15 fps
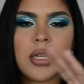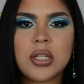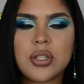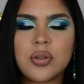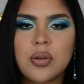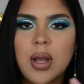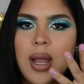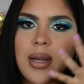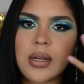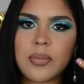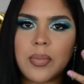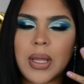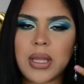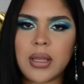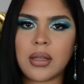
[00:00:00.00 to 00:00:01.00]
and to kind of
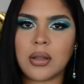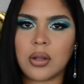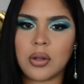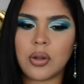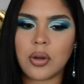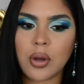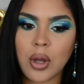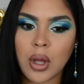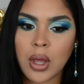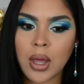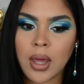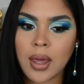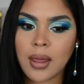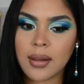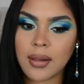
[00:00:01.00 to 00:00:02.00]
make it look
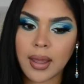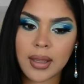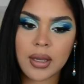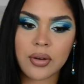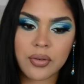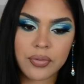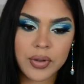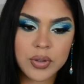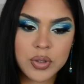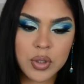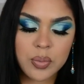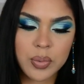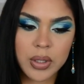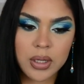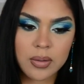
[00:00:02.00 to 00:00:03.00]
like a filter
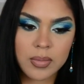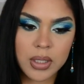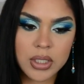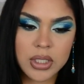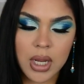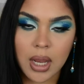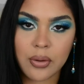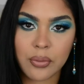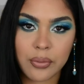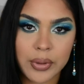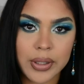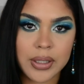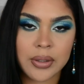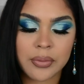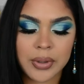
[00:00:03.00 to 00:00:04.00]
pretty much. I
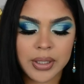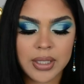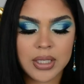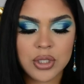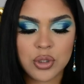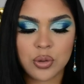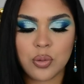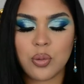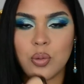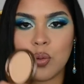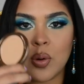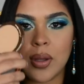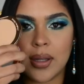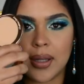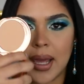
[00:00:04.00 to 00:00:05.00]
really do
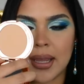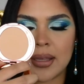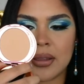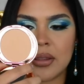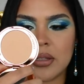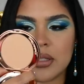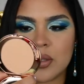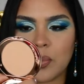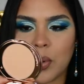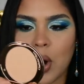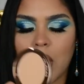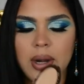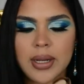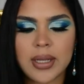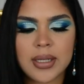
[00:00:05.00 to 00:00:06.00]
like this
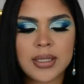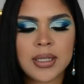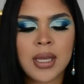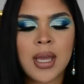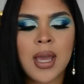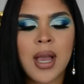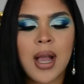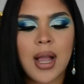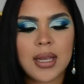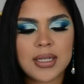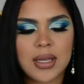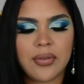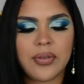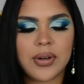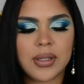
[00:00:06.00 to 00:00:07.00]
product. I
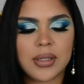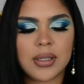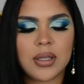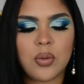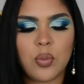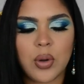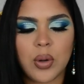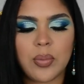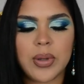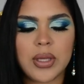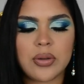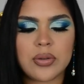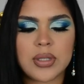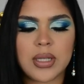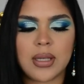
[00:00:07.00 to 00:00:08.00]
definitely will be
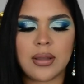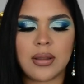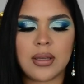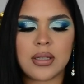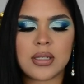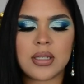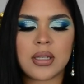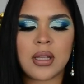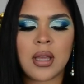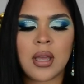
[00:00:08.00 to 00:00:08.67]
using this